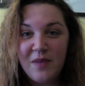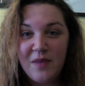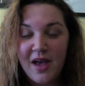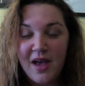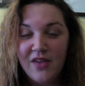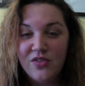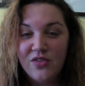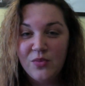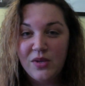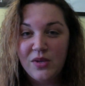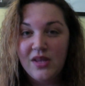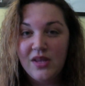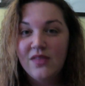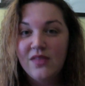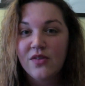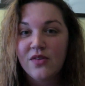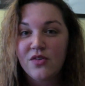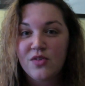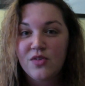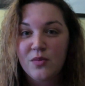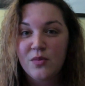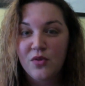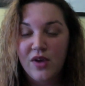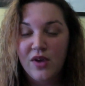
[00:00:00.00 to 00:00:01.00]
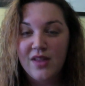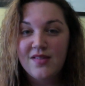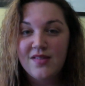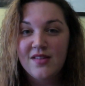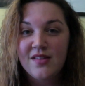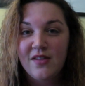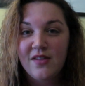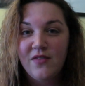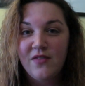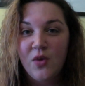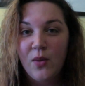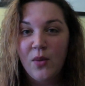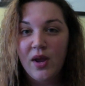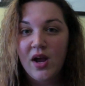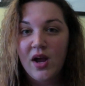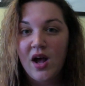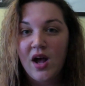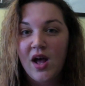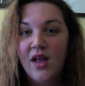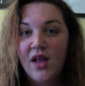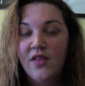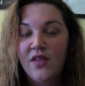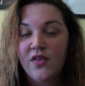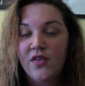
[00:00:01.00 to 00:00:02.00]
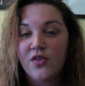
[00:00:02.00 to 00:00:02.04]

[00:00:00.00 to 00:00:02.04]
past week, there's some great stuff going on.